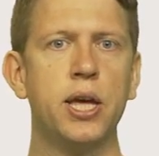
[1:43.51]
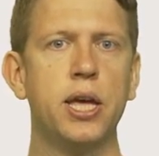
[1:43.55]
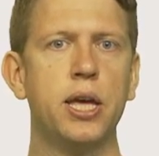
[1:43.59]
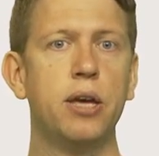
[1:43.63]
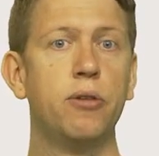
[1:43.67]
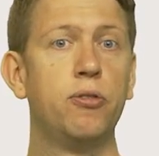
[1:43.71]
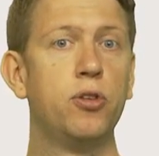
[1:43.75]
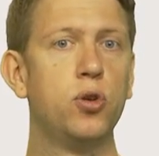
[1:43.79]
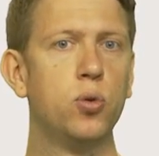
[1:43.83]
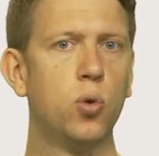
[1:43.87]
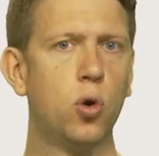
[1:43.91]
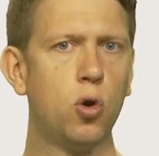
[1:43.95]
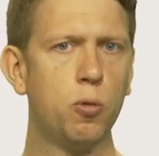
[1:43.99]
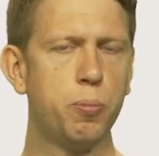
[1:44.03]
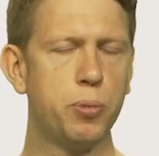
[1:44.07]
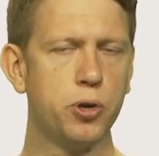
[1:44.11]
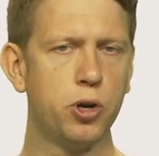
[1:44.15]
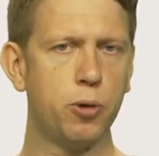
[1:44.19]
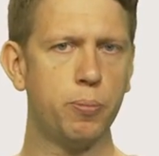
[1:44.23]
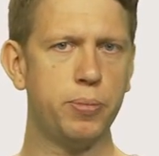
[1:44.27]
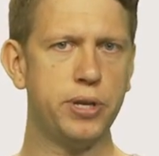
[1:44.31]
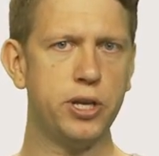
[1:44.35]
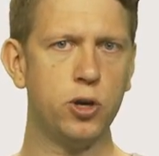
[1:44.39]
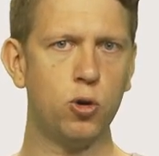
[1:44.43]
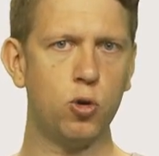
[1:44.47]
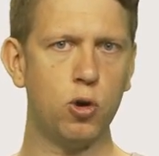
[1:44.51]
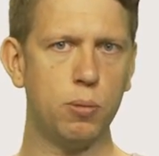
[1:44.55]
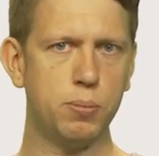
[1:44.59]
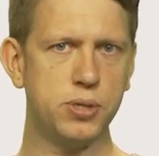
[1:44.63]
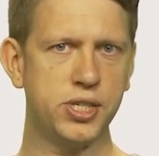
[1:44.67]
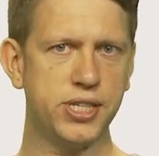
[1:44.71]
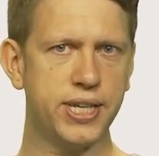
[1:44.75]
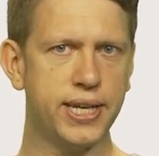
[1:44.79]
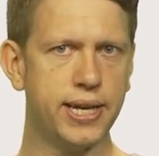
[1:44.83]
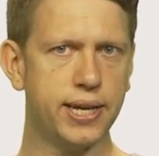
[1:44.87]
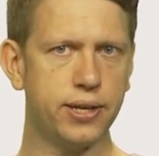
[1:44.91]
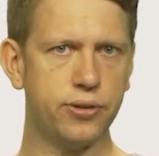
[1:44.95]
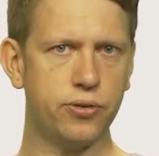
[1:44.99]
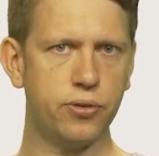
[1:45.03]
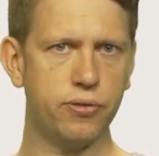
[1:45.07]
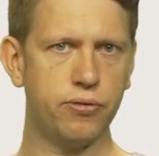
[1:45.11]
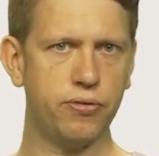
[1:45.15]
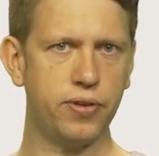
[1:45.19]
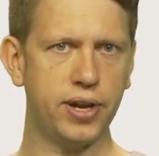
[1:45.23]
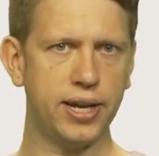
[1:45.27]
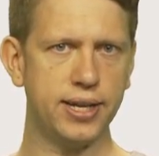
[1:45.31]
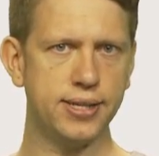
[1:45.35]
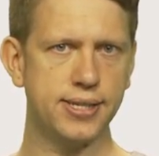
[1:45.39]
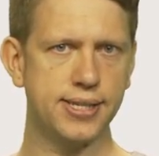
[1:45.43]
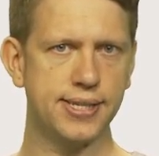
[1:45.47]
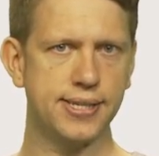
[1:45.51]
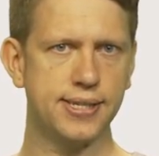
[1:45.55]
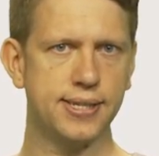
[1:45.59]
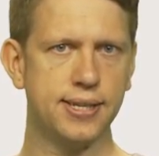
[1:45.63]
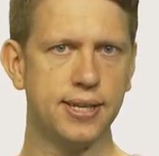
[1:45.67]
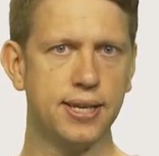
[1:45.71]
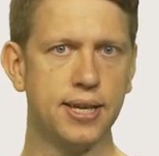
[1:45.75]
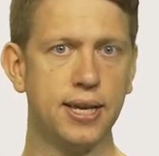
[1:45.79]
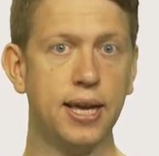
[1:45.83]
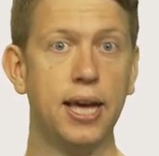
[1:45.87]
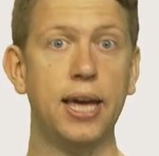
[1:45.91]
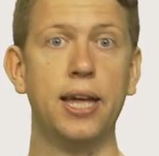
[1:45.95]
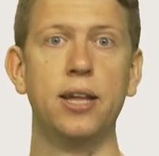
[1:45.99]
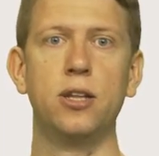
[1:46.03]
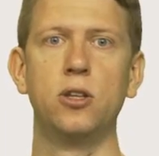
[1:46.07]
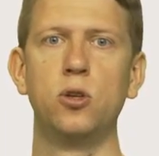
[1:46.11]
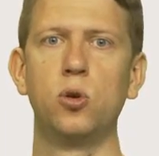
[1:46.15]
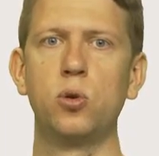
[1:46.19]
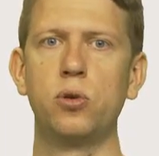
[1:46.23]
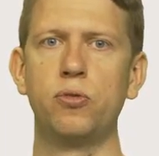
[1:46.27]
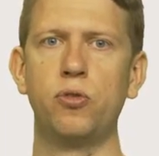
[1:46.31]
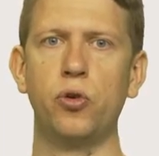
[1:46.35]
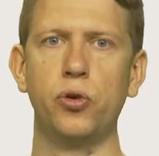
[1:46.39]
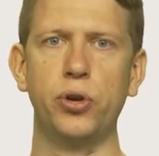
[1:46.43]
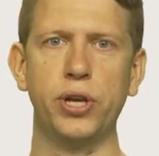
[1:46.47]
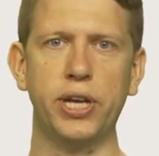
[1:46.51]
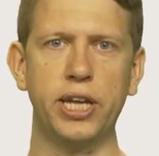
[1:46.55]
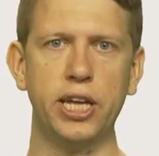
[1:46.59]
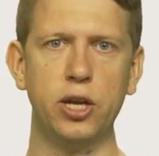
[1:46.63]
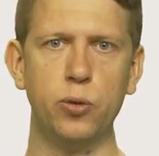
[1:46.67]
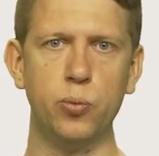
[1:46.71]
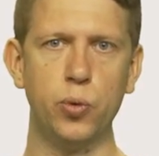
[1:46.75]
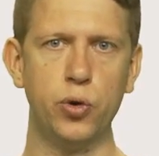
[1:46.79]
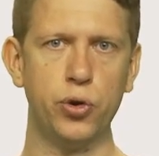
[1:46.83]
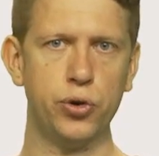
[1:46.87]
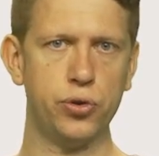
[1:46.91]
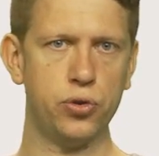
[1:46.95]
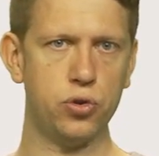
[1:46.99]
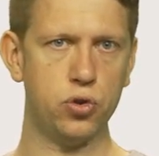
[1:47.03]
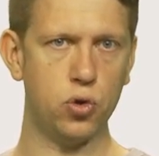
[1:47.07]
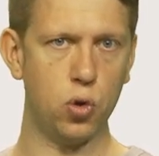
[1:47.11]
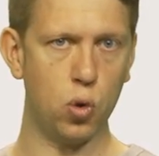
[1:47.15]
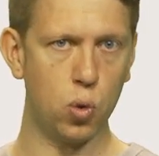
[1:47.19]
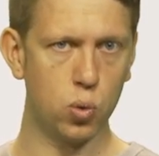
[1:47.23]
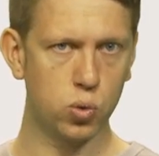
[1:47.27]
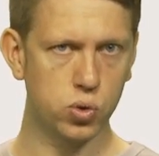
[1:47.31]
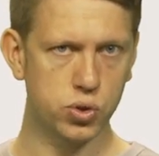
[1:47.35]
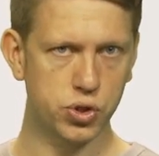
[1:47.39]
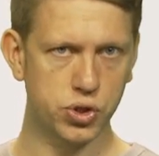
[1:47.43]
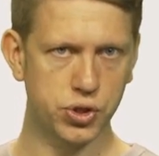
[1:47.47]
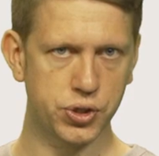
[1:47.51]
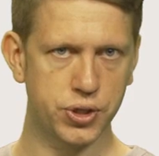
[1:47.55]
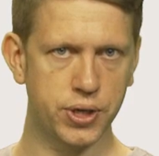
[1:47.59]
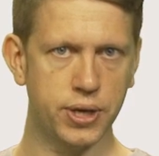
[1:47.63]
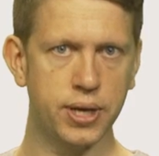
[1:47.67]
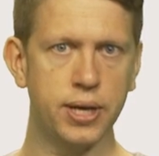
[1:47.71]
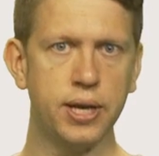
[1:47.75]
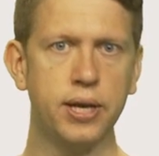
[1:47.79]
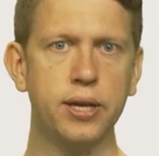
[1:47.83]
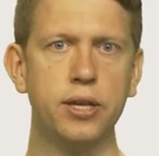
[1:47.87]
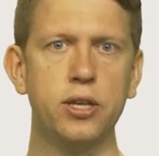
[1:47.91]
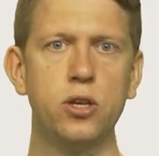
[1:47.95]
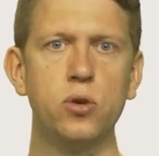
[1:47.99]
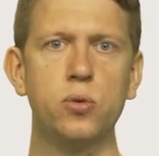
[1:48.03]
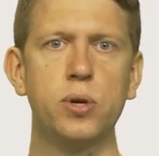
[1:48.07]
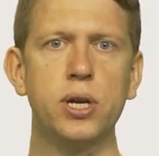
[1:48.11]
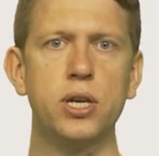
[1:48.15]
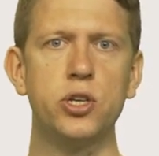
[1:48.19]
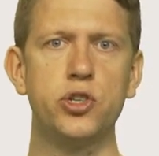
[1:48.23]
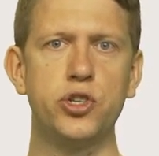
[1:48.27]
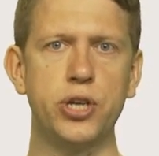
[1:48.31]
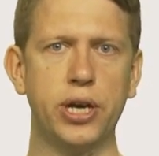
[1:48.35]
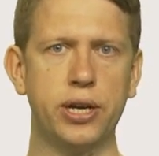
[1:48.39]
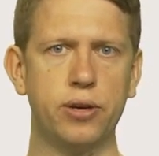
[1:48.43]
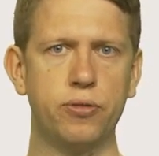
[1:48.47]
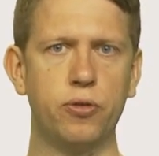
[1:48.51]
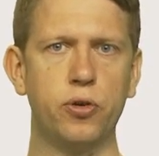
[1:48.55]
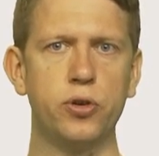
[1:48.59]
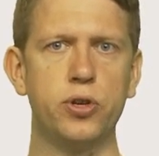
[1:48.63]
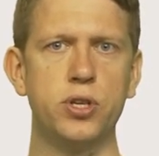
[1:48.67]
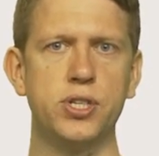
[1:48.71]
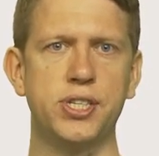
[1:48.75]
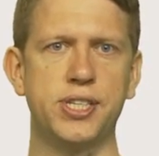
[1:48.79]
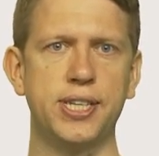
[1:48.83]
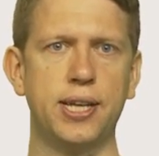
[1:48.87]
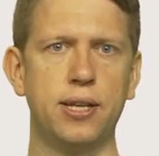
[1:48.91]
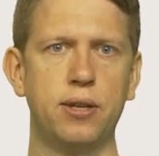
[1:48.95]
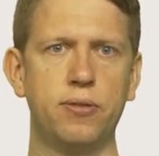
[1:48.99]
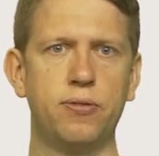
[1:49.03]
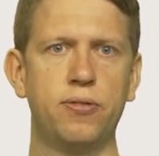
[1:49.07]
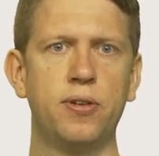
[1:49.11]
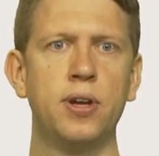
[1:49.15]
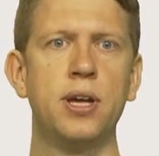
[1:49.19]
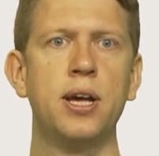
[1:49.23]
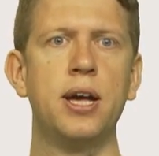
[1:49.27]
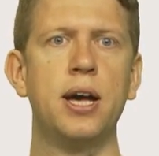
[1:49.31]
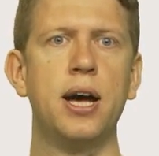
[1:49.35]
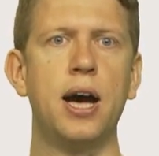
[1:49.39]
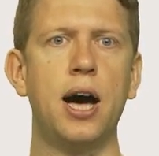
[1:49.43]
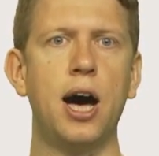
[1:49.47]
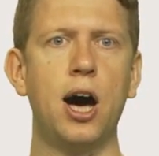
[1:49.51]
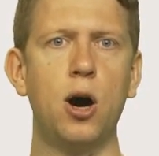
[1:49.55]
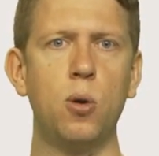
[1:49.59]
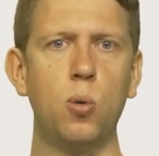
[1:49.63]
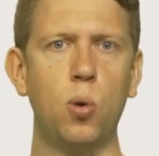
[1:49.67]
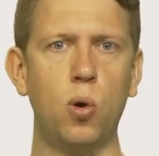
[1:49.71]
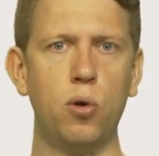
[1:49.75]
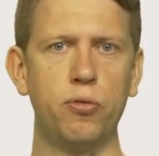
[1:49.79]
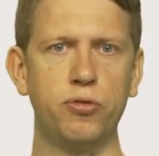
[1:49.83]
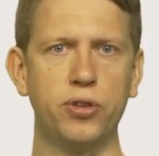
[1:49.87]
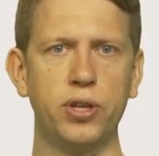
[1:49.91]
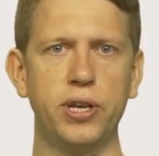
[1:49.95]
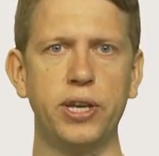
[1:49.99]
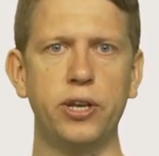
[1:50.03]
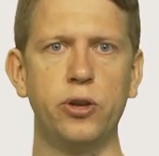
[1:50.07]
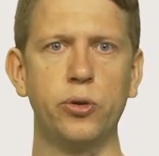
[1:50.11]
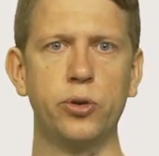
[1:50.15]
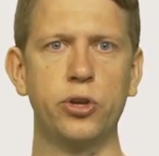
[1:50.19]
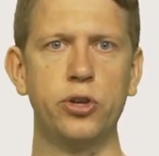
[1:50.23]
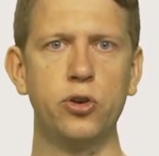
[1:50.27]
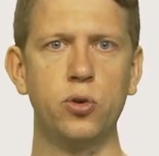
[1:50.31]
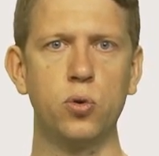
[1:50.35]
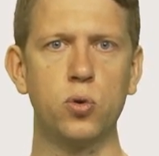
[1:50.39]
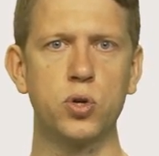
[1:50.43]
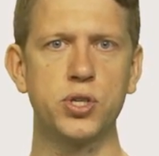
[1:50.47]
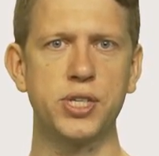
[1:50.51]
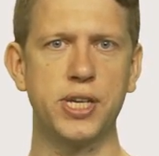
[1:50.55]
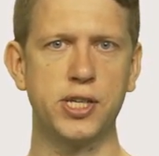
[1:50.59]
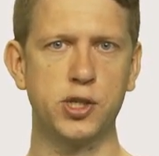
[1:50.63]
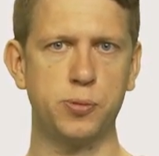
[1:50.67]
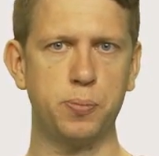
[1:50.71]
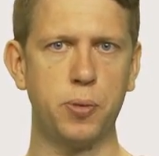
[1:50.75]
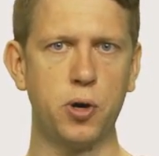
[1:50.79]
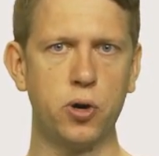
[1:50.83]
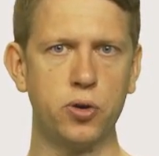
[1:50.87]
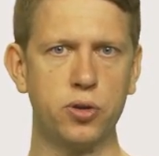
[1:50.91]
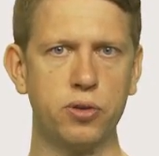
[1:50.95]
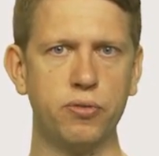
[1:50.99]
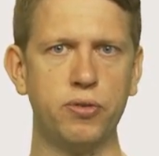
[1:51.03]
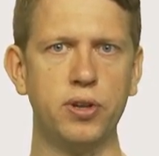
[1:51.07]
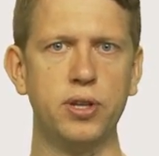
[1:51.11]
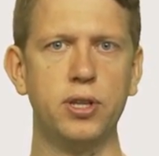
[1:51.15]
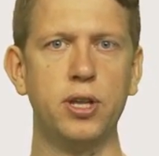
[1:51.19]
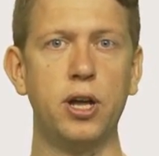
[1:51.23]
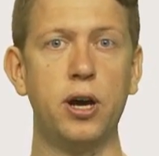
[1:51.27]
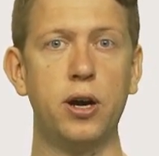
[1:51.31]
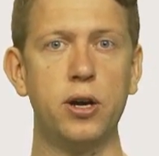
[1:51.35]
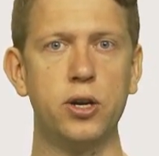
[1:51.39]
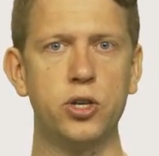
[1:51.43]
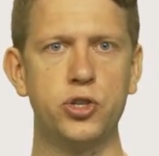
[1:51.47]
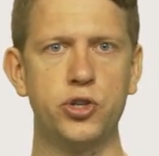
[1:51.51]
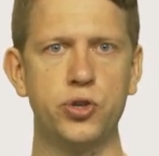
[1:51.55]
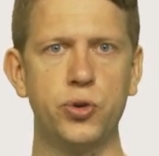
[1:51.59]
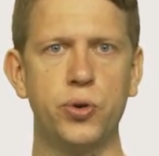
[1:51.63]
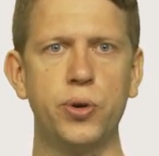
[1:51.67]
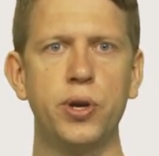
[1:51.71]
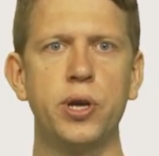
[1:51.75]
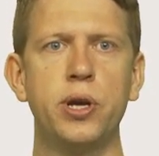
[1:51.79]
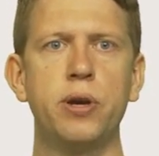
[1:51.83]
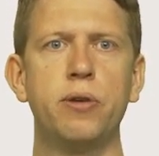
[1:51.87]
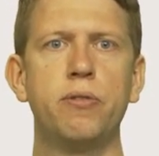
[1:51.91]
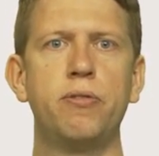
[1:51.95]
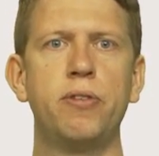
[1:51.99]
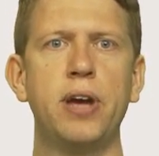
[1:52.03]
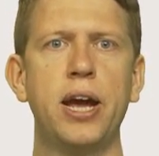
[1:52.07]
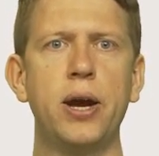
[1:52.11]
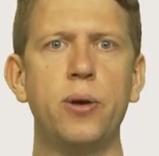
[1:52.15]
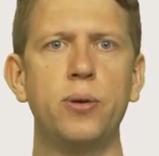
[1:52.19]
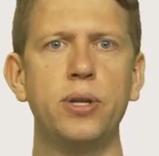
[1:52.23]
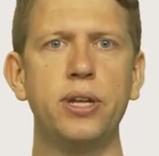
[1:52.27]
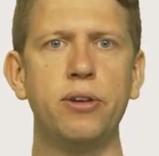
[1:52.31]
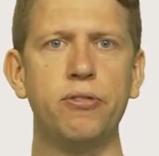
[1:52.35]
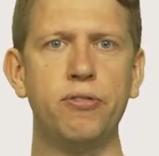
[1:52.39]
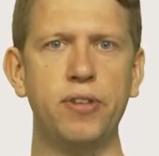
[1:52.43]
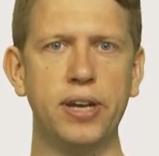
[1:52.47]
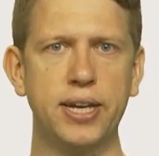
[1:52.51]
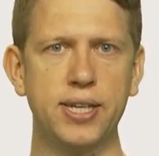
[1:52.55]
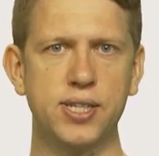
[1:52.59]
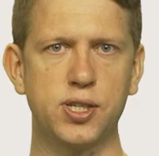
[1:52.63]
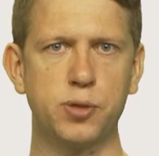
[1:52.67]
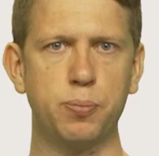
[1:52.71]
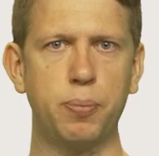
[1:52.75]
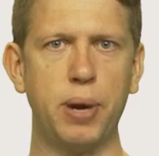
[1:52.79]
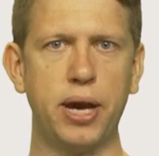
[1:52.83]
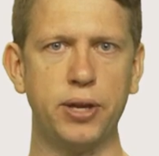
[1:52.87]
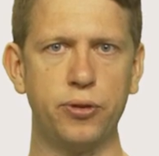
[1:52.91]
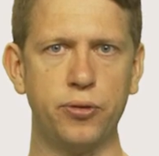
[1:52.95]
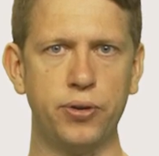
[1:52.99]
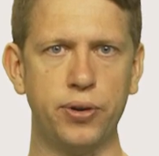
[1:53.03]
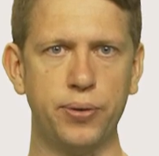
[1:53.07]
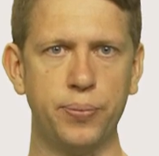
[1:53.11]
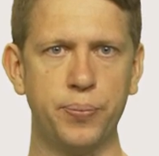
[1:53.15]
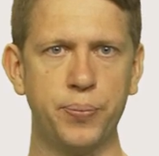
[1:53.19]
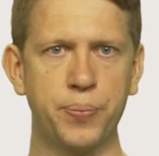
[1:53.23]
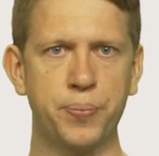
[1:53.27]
If you open up the OMC interface and look for the keyword nose, you can check for yourself how often it occurs as part of a larger, fairly fixed pattern.